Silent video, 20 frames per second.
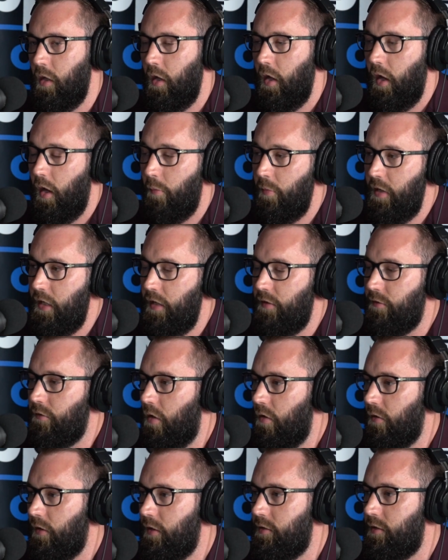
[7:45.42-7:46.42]
I mean, as
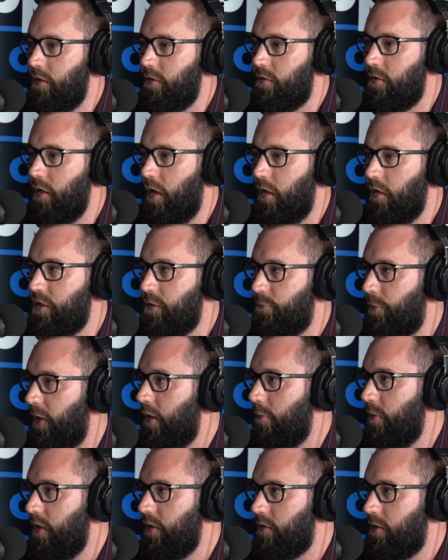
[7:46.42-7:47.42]
long as it's not a
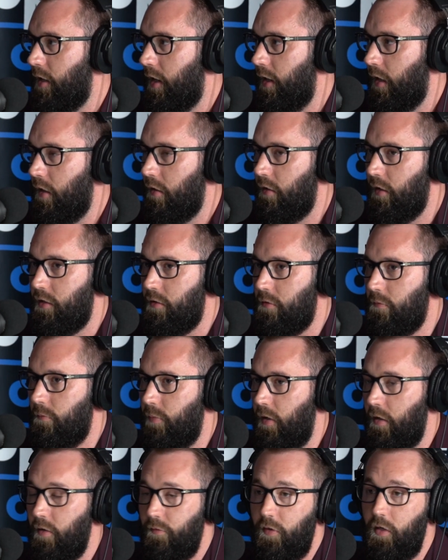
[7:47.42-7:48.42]
spammy site, it's
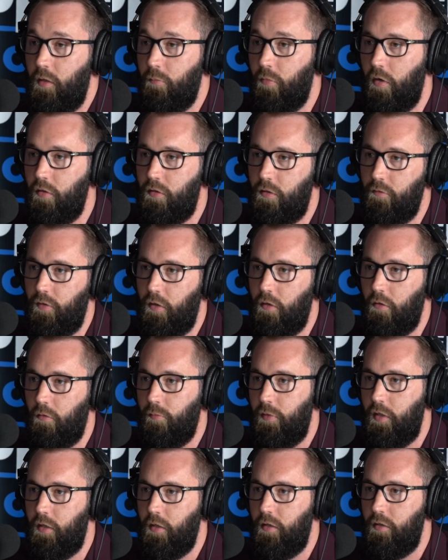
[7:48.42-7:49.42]
benefiting both of you,
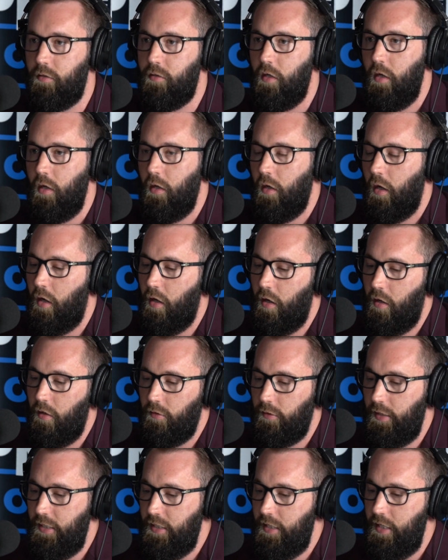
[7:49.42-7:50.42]
because
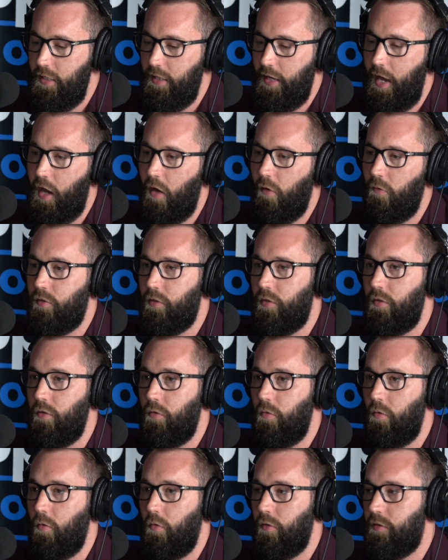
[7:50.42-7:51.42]
linking out
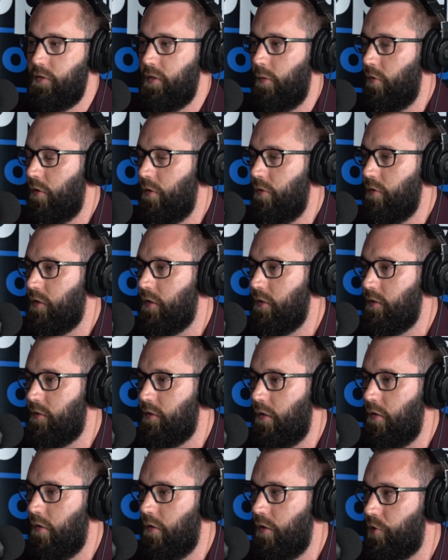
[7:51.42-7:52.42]
to someone who's
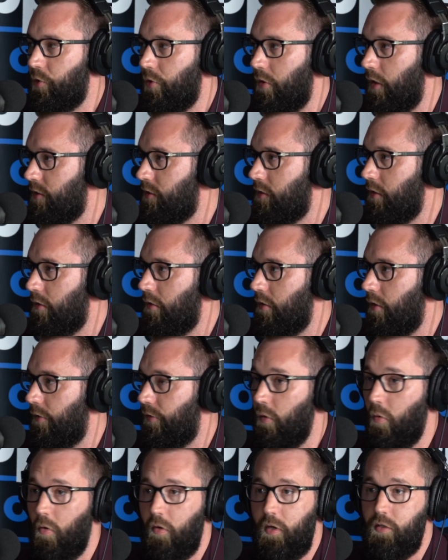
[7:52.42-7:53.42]
considered a trusted
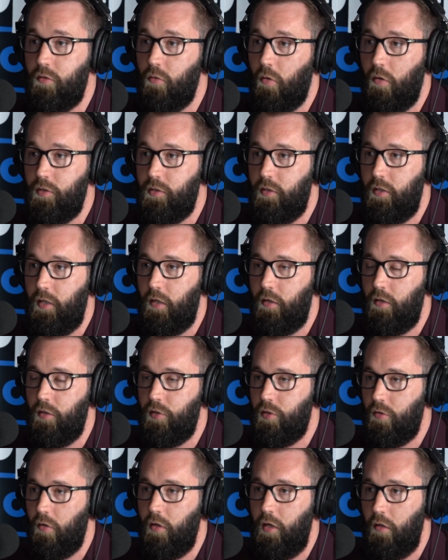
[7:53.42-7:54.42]
authority source in the
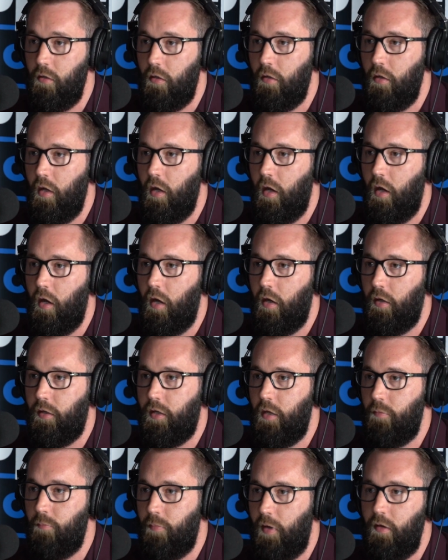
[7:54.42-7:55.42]
industry
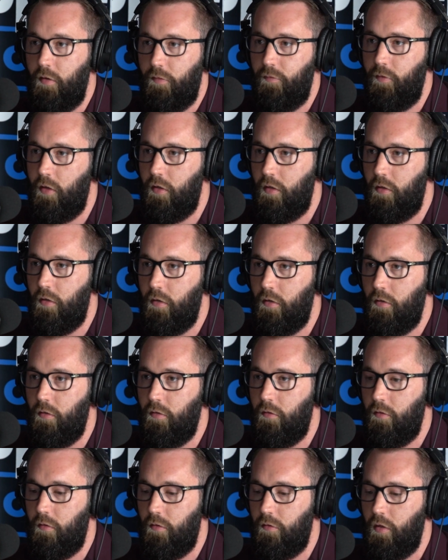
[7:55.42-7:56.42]
can benefit
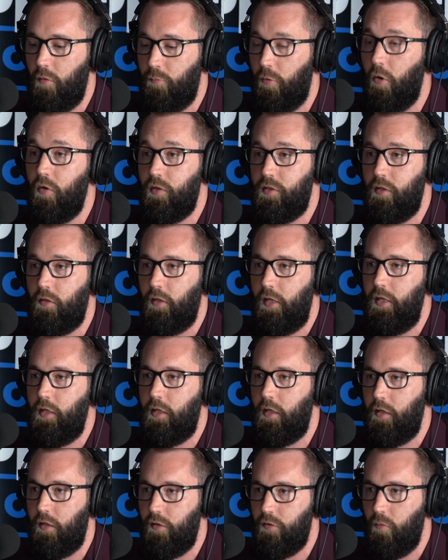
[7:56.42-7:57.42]
the person
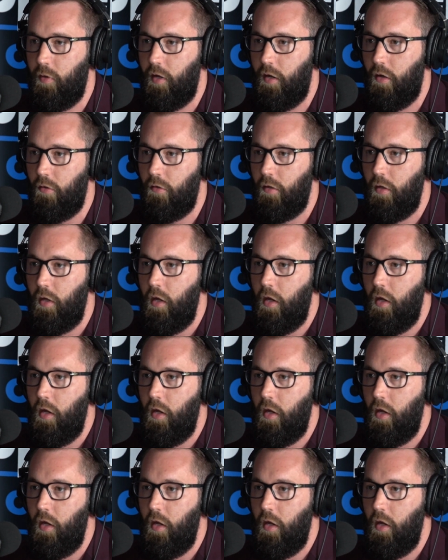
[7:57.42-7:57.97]
linking as well.